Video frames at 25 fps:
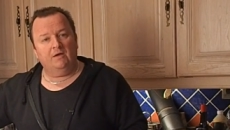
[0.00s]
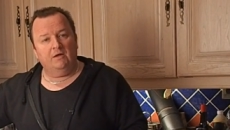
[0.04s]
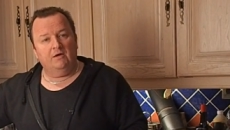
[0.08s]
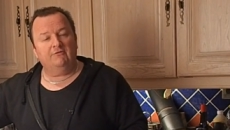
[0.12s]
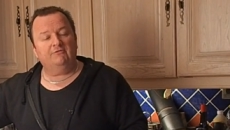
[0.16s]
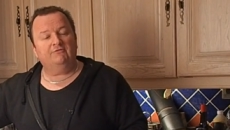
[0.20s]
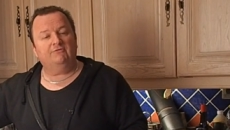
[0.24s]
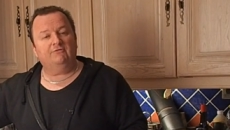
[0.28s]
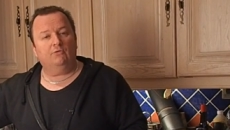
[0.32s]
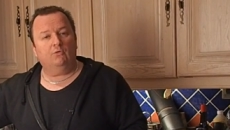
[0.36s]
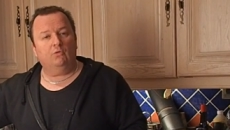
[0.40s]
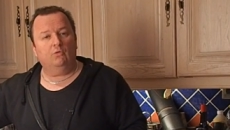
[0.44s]

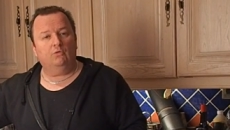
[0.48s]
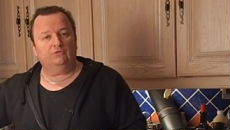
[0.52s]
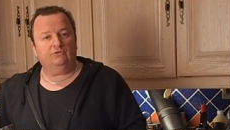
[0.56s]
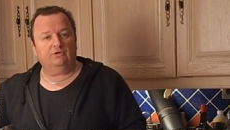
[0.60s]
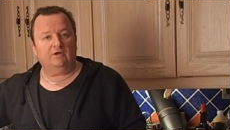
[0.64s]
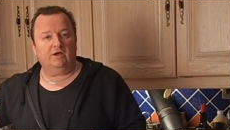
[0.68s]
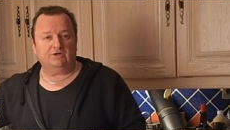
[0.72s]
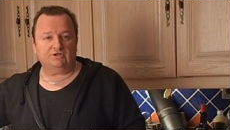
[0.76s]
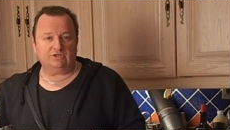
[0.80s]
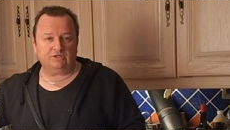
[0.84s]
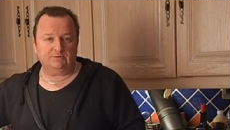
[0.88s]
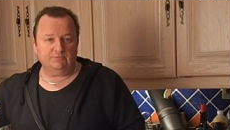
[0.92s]
Ford
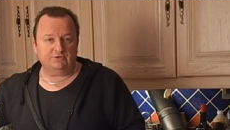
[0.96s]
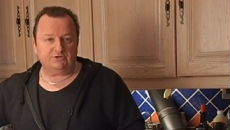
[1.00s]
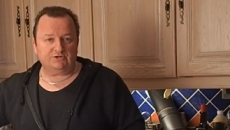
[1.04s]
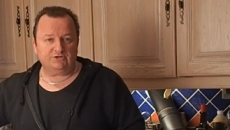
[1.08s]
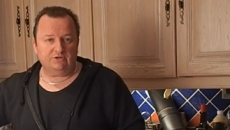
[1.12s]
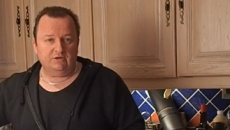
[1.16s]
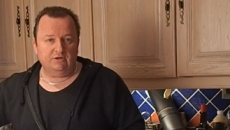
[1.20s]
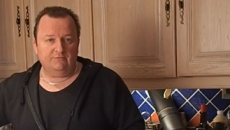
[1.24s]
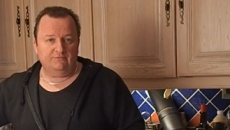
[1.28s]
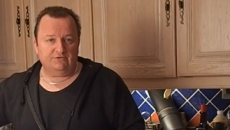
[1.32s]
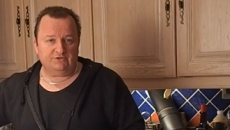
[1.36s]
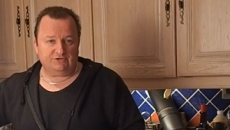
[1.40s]
Customer
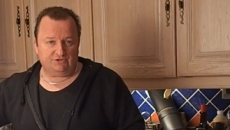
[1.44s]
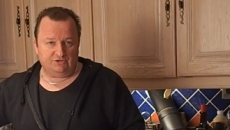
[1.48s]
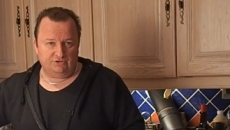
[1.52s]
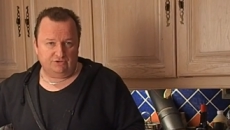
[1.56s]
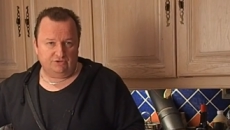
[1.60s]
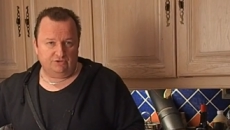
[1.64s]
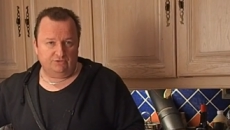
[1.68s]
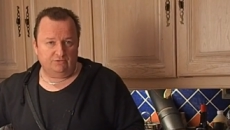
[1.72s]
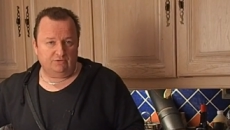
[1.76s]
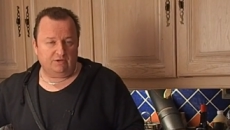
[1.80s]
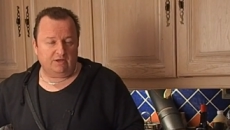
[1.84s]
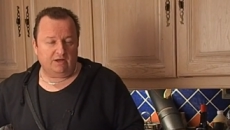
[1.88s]
Service
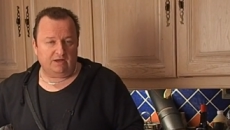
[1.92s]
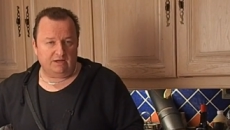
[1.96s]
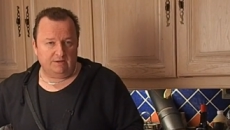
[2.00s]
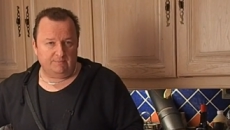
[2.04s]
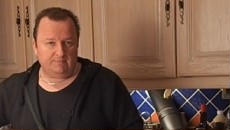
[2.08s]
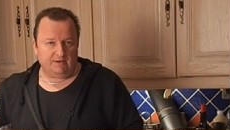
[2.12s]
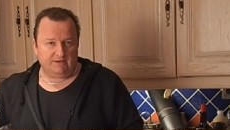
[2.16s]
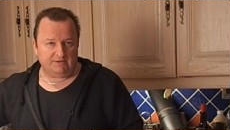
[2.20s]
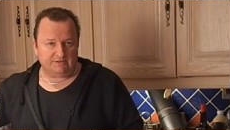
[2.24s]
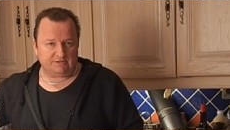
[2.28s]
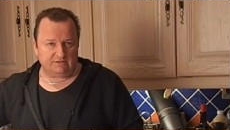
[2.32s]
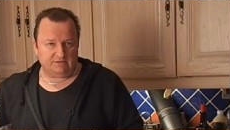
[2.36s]
UK,
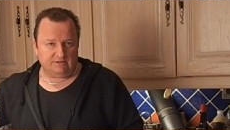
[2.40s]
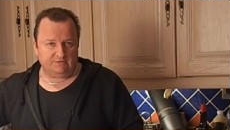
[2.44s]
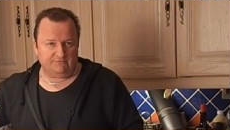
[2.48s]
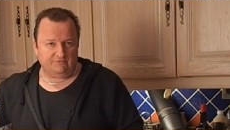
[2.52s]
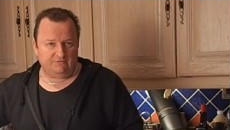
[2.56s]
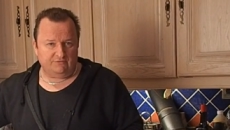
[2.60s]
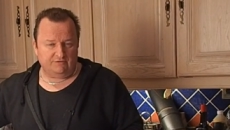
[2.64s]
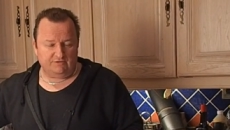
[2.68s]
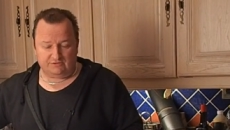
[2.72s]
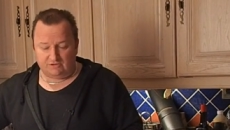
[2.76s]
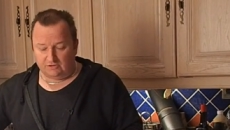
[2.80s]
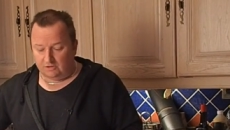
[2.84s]
basically,
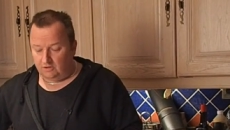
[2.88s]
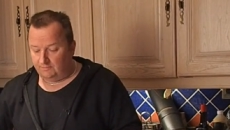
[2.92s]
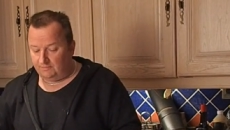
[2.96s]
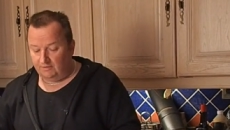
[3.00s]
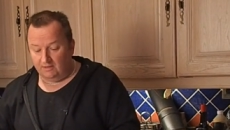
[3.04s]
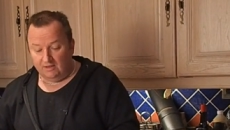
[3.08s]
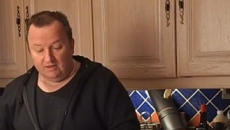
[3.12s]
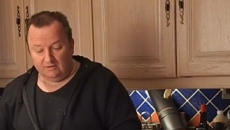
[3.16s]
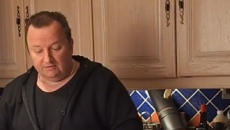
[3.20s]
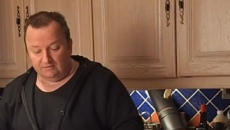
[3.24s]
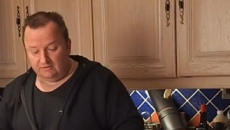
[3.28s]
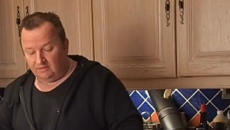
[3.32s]
for the time
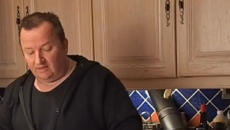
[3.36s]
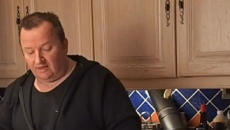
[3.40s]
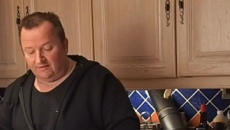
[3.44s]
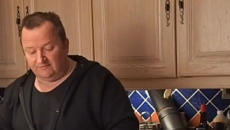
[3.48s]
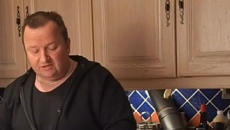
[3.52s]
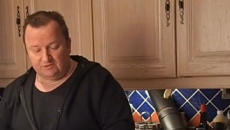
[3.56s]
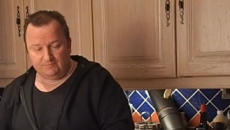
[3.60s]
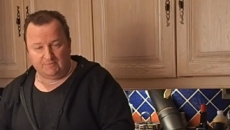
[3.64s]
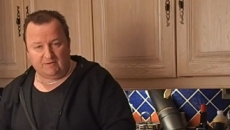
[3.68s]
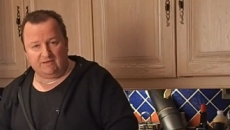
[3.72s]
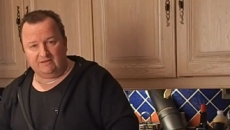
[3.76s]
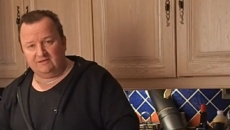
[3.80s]
that they've
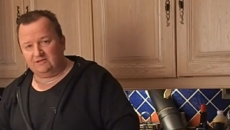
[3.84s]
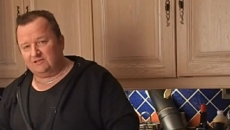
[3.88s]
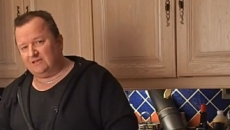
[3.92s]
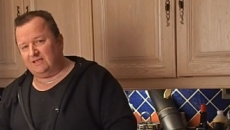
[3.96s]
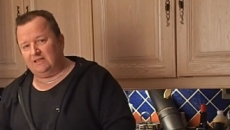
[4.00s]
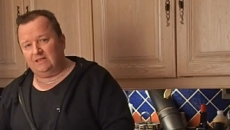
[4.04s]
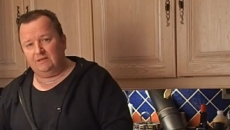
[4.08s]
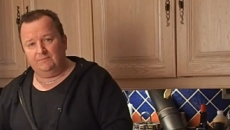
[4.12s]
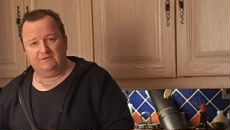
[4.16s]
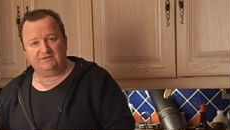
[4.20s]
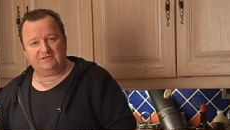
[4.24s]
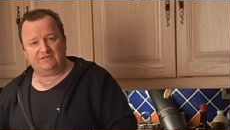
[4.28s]
spent
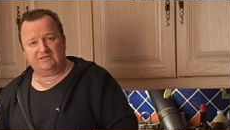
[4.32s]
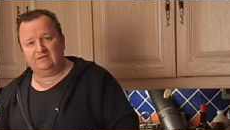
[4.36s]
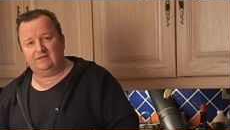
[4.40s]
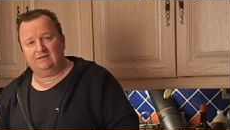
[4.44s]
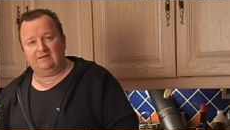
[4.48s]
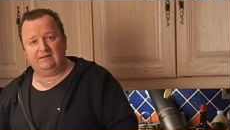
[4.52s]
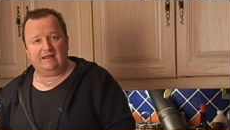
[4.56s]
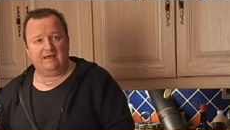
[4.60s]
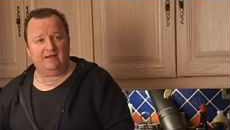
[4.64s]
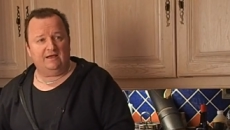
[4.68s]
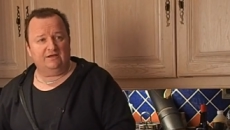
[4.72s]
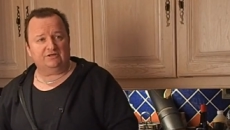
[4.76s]
sending me silly
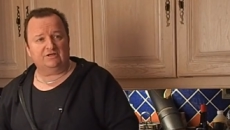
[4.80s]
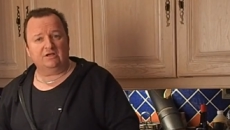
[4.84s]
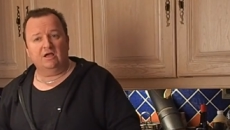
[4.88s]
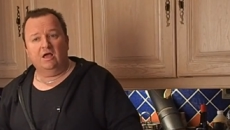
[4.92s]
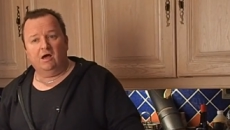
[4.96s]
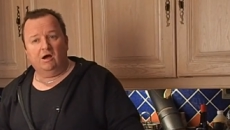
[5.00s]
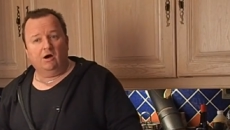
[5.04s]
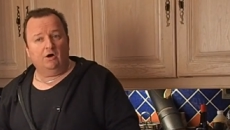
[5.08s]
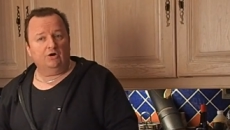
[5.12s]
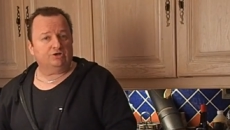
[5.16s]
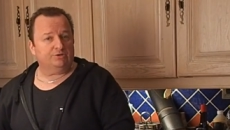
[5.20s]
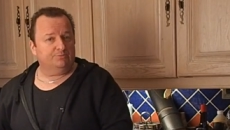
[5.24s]
letters,
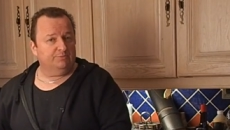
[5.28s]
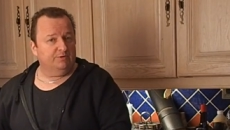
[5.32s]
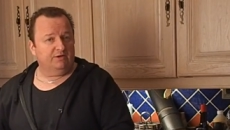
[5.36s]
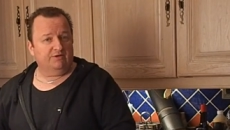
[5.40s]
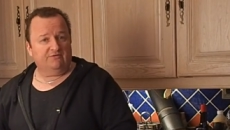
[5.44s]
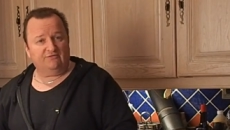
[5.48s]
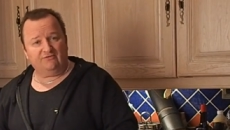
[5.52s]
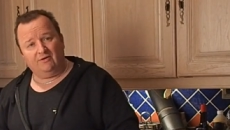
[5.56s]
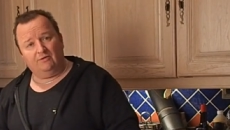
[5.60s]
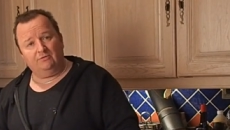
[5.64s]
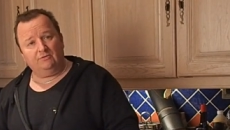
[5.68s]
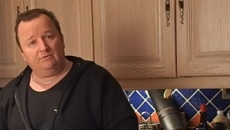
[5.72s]
asking me to
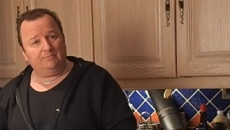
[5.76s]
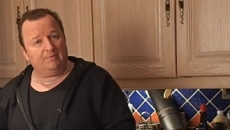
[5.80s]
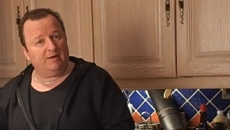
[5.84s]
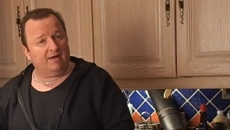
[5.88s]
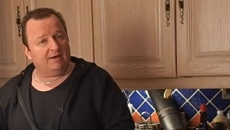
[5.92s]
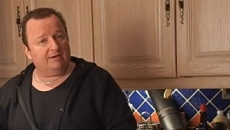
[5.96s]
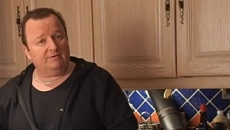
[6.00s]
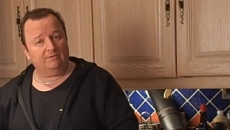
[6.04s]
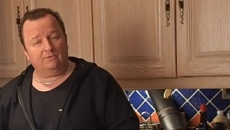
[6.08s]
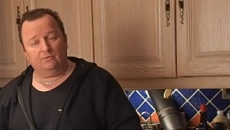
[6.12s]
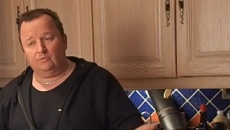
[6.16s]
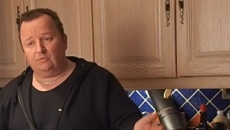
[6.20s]
phone them
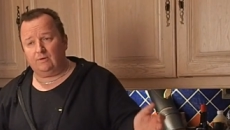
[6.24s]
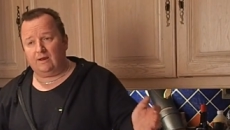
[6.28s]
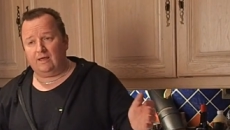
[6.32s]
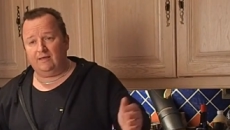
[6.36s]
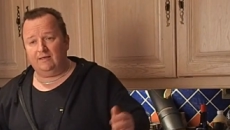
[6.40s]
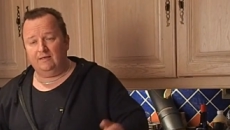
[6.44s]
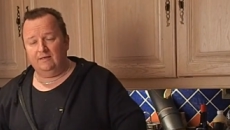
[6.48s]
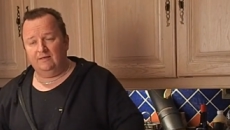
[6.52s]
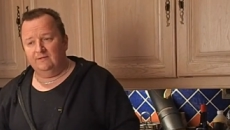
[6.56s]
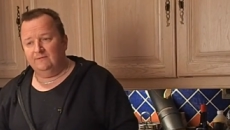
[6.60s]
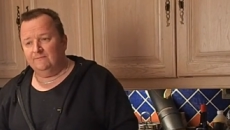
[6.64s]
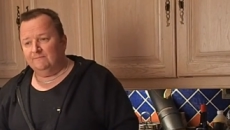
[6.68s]
back and all
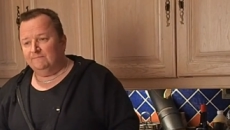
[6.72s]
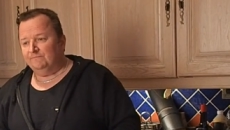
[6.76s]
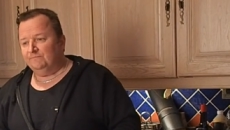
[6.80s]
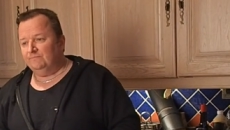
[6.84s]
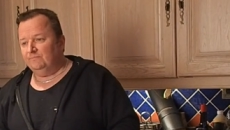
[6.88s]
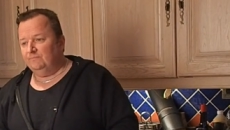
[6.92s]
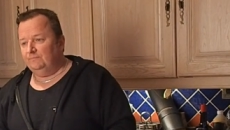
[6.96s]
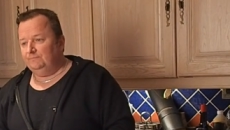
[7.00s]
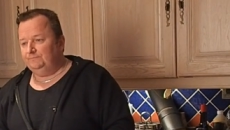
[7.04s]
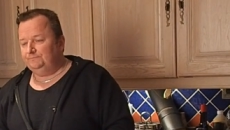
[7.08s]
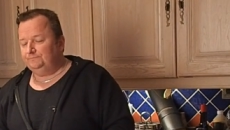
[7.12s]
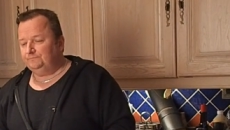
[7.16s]
that.
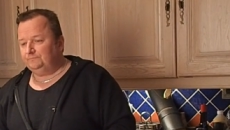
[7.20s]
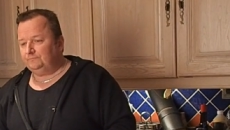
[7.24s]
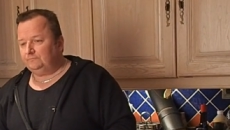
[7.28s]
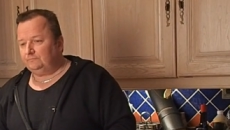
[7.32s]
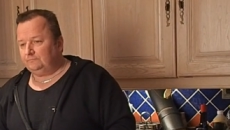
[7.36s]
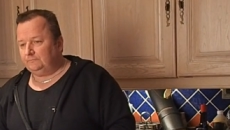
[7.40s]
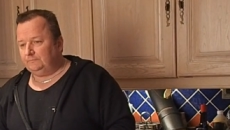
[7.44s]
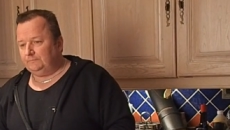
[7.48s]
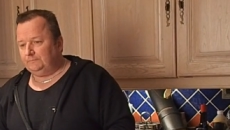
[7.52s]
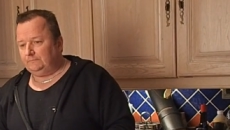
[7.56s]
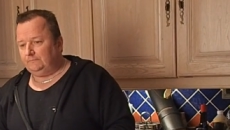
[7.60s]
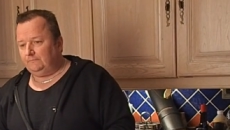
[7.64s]

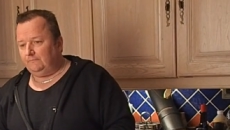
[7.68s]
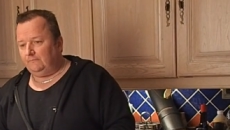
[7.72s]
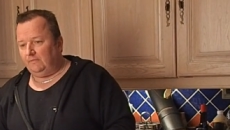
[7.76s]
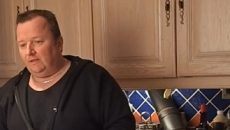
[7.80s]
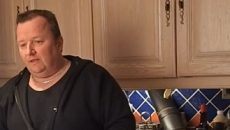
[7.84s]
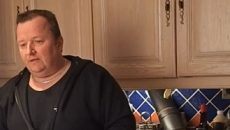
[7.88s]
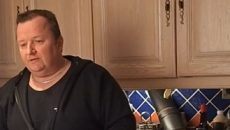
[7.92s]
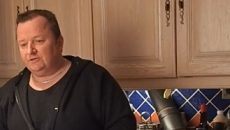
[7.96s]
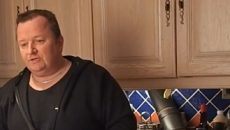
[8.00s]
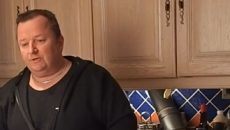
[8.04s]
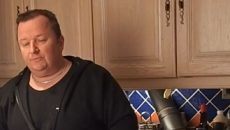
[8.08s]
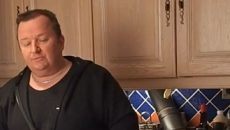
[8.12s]

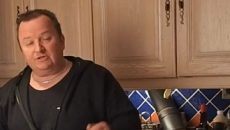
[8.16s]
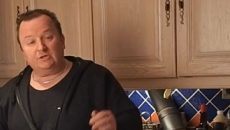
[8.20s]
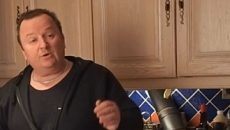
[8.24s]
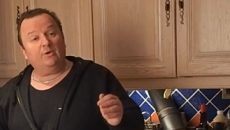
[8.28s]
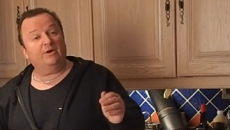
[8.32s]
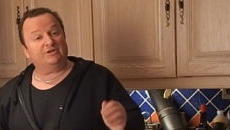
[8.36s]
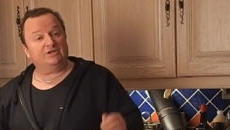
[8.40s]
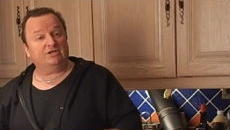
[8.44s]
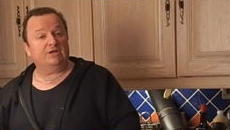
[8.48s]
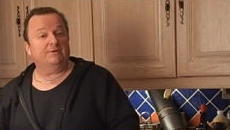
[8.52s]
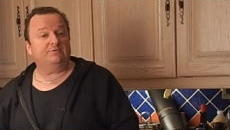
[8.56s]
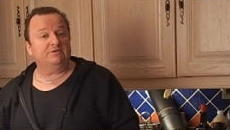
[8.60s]
So I
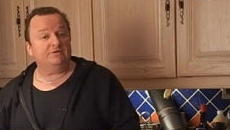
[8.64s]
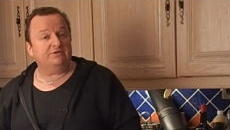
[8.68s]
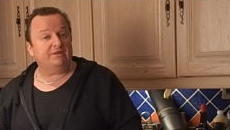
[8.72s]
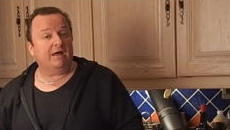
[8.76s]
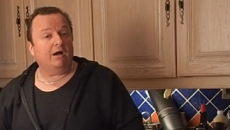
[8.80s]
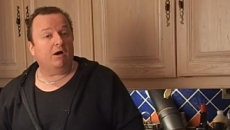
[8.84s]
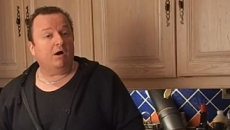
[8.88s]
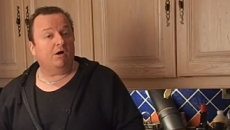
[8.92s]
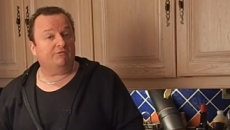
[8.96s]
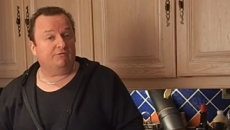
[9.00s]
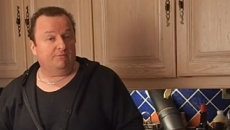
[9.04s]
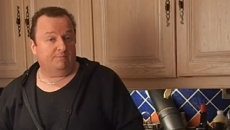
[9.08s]
accepted
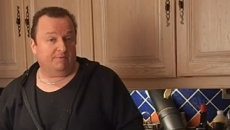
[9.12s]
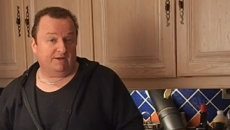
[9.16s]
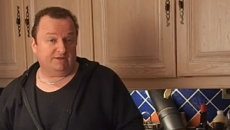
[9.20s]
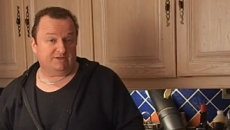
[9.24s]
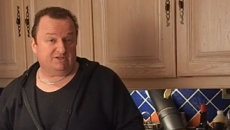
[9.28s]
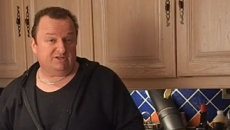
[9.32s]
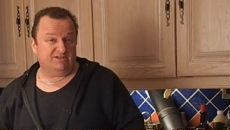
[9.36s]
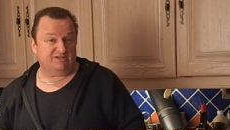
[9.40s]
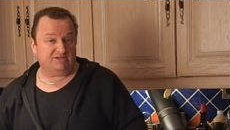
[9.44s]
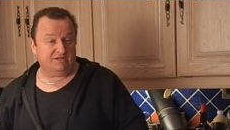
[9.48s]
that offer, basically.